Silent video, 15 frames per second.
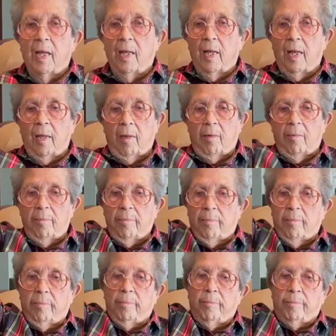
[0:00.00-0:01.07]
and
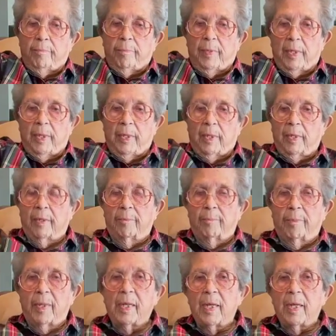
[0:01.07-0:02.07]
big